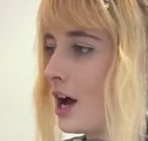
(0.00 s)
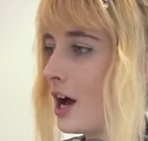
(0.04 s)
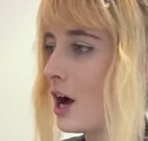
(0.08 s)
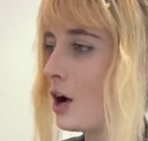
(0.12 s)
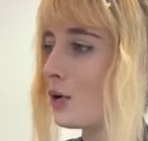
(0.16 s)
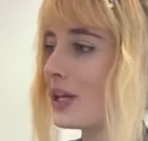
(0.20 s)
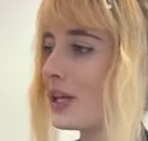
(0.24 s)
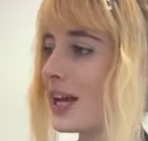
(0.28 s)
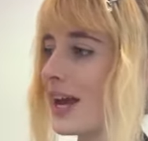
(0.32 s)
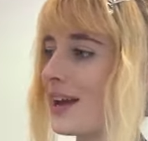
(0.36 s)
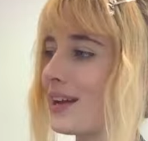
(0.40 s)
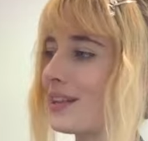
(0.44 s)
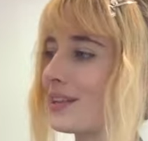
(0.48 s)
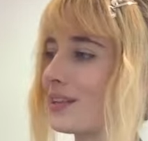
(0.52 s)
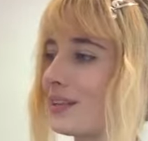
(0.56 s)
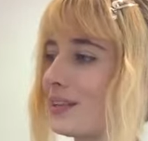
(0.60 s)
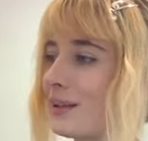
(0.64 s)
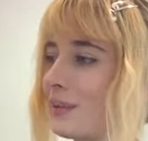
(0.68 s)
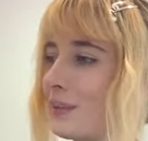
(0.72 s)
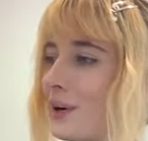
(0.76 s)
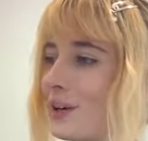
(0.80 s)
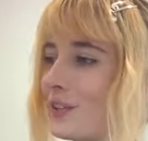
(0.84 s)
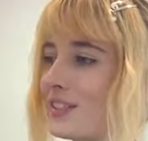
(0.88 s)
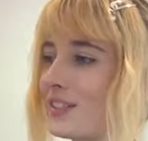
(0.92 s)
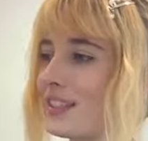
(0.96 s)
Oh yay,
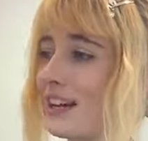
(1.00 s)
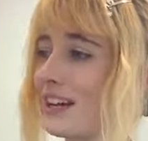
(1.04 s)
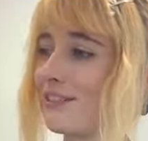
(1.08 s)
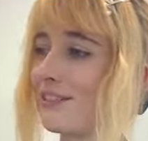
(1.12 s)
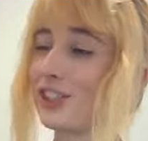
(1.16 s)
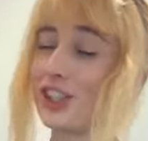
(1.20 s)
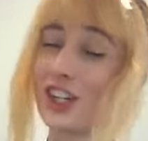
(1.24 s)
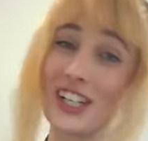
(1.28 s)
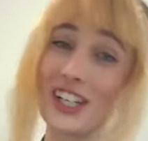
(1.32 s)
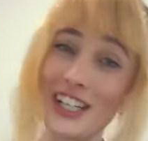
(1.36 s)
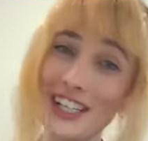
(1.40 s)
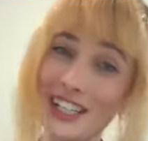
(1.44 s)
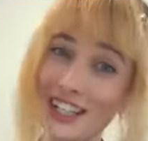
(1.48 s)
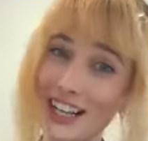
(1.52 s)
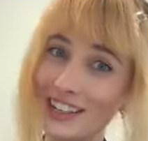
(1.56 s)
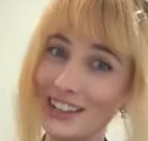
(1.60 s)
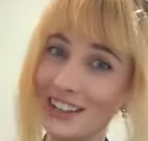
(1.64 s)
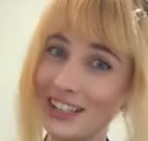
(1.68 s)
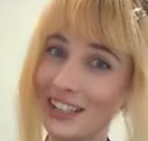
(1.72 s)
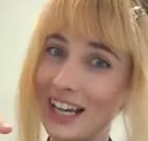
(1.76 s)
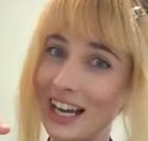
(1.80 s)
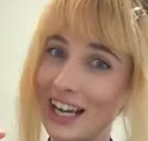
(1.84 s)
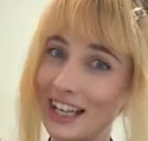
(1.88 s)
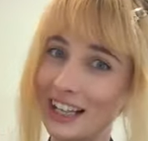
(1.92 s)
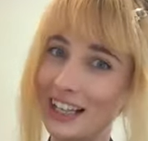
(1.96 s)
the person that was trying to get
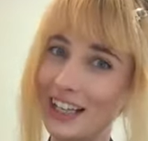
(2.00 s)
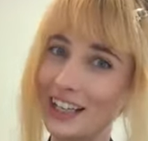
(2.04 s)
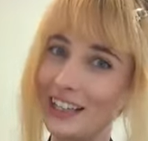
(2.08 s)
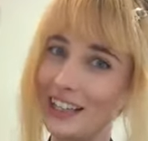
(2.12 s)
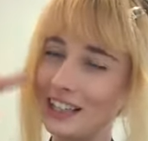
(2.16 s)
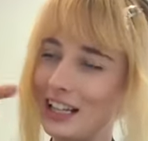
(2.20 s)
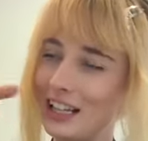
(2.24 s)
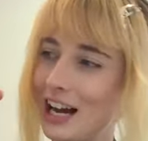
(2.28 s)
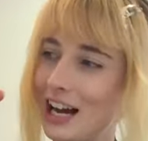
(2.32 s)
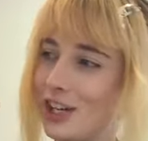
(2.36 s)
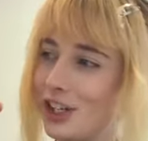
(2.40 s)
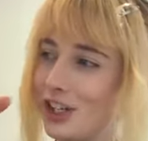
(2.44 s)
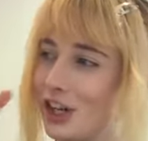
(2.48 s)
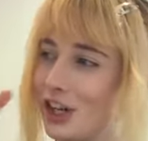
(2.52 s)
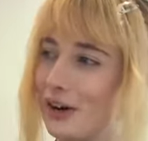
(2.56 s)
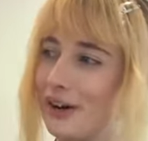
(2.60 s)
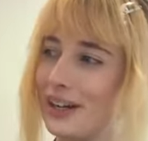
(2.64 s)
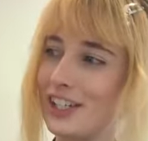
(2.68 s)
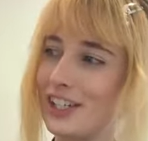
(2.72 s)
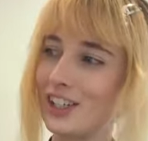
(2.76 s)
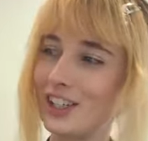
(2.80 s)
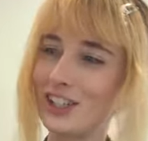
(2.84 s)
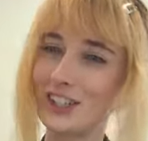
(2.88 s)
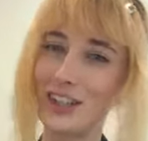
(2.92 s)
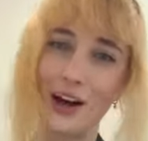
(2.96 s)
the Kelly in the last show
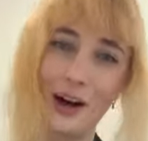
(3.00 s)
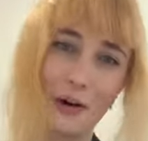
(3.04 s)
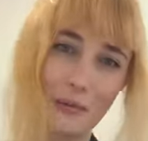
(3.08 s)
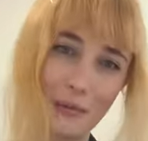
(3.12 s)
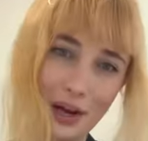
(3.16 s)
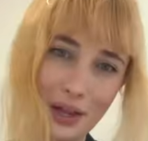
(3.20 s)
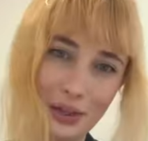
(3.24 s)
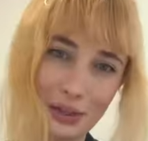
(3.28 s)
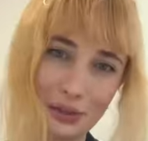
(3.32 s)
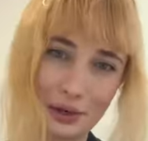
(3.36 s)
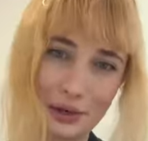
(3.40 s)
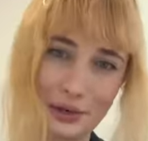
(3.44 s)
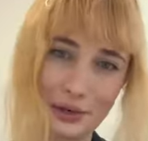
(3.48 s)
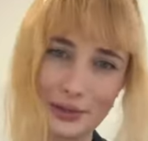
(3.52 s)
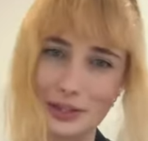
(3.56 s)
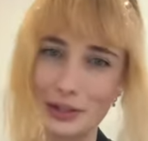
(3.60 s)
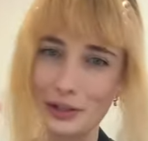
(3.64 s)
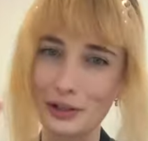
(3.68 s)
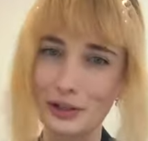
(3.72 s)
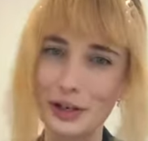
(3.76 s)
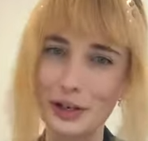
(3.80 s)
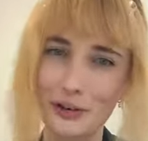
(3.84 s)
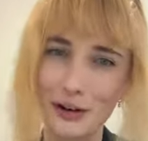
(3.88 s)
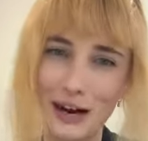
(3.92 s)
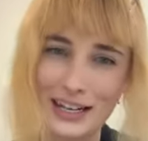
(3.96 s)
I just saw it went through, so
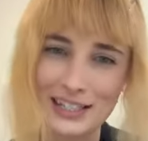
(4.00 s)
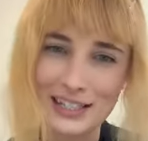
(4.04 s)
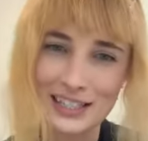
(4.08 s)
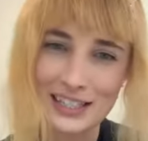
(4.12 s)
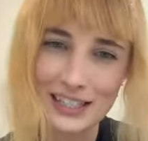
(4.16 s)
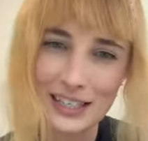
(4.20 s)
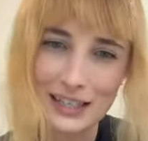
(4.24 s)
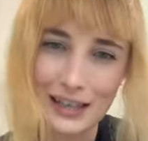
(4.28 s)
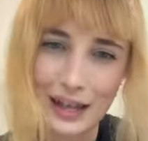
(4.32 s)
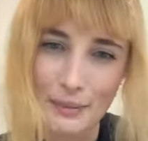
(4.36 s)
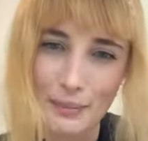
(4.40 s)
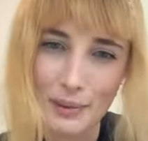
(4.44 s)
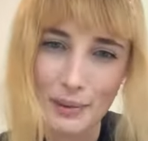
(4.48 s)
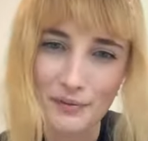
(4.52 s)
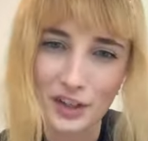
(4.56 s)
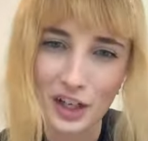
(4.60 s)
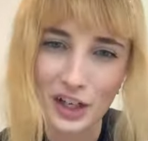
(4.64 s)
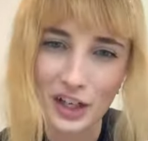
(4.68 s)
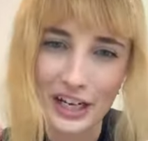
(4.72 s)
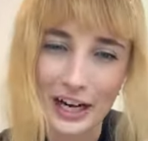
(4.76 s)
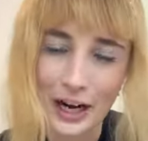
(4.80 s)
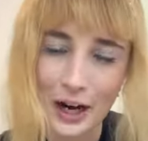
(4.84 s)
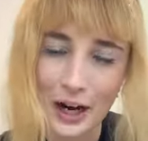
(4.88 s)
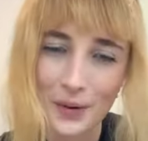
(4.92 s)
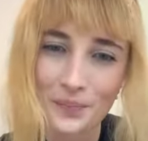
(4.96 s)
congrats to them if
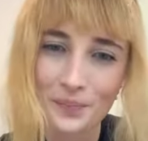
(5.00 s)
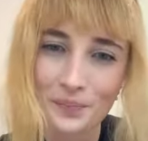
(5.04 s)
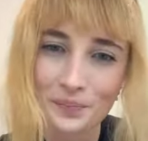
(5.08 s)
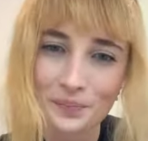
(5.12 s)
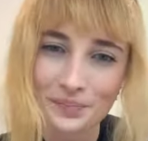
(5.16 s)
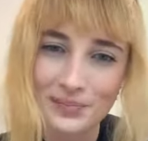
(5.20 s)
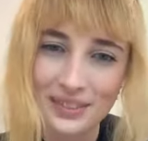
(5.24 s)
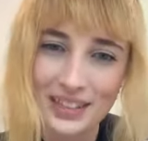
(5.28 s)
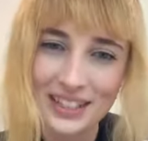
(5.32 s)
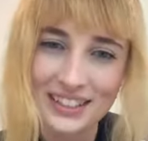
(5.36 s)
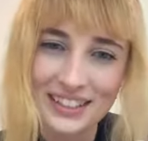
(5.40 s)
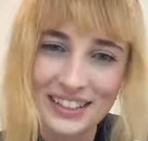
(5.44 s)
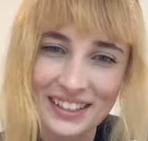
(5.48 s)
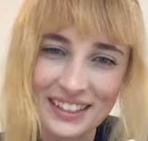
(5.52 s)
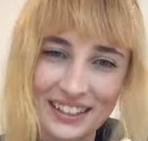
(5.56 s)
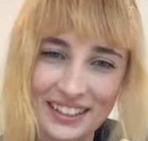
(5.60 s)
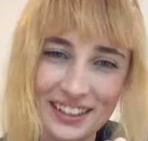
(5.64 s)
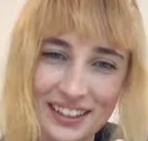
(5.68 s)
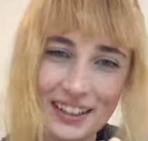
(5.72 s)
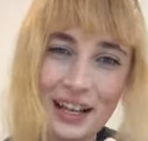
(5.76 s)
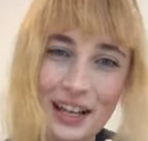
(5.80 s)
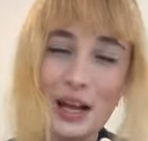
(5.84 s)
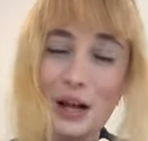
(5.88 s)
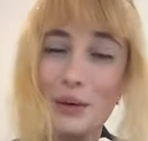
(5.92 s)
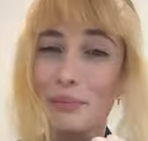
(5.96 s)
they're here.
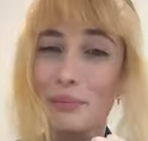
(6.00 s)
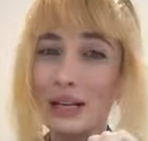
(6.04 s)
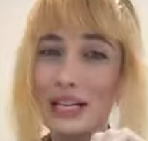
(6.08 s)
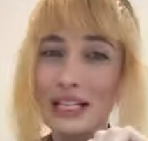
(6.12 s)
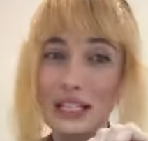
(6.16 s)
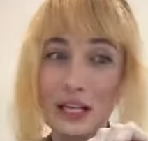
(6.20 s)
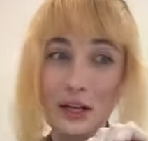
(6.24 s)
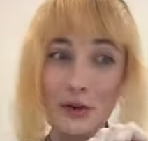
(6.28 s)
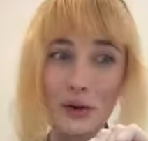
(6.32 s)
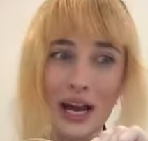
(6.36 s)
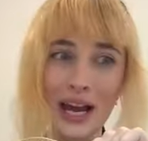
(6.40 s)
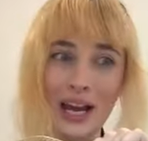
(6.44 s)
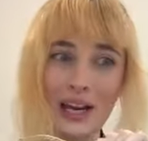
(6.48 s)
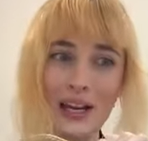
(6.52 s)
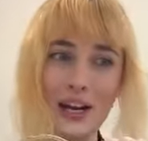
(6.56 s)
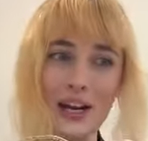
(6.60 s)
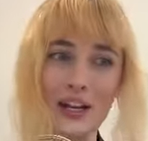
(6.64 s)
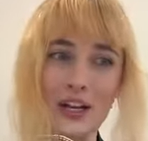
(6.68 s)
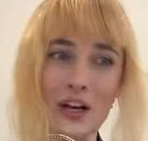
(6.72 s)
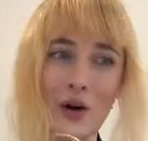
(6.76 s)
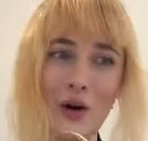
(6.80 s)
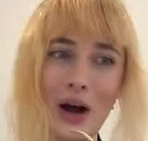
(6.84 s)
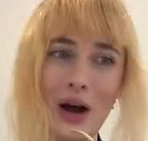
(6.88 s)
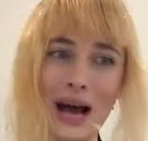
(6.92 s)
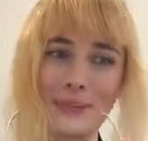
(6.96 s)
me too, Hannah,
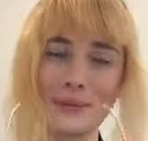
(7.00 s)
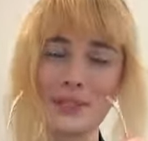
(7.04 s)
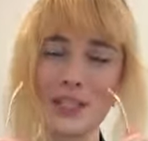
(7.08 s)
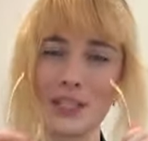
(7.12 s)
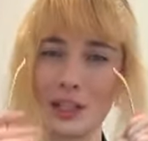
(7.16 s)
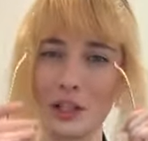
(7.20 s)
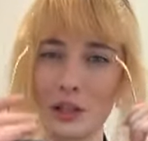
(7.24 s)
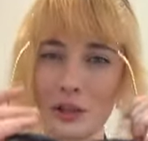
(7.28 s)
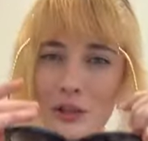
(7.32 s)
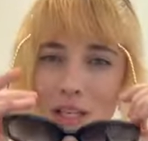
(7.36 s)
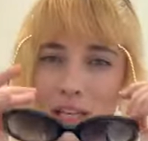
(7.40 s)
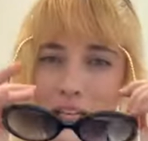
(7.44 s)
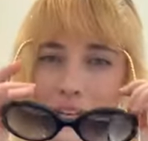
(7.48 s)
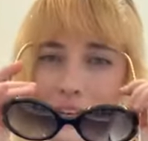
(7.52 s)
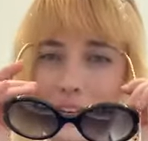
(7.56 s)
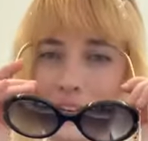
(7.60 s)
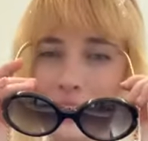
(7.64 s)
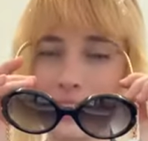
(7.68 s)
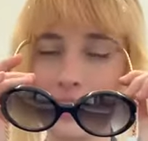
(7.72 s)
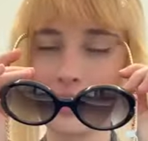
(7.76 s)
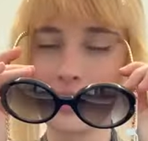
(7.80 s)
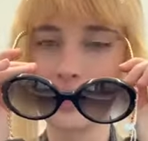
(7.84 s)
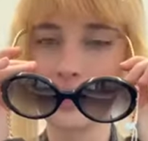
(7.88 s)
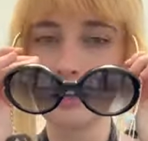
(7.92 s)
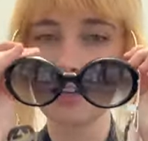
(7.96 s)
no, absolutely.
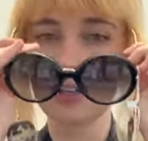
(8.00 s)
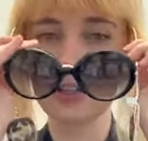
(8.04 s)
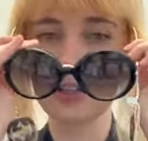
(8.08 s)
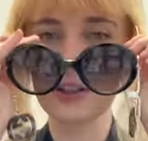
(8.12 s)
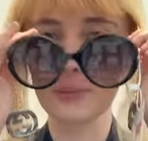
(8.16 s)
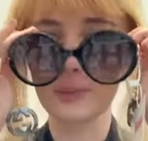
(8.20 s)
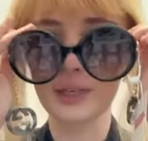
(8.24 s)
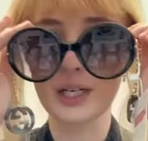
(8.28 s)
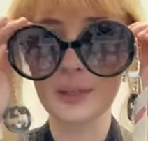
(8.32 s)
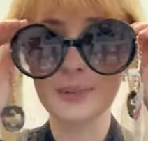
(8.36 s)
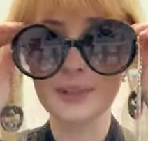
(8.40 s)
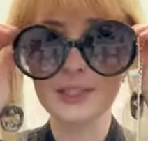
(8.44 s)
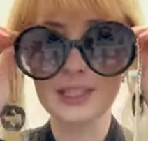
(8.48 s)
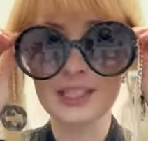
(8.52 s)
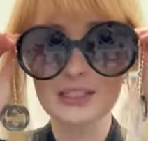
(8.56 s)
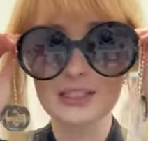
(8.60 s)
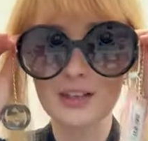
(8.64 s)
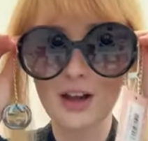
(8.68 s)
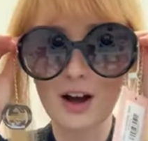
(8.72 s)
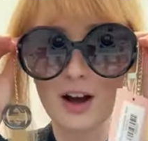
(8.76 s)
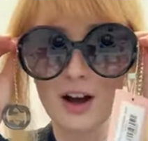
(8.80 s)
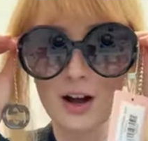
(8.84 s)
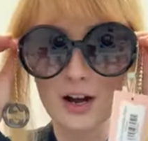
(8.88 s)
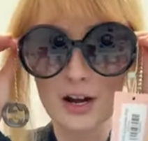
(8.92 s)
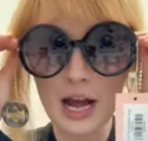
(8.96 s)
So I'm gonna put these
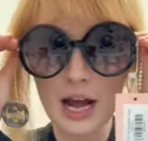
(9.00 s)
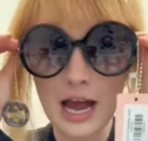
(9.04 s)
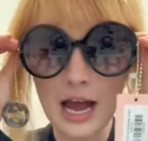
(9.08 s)
on.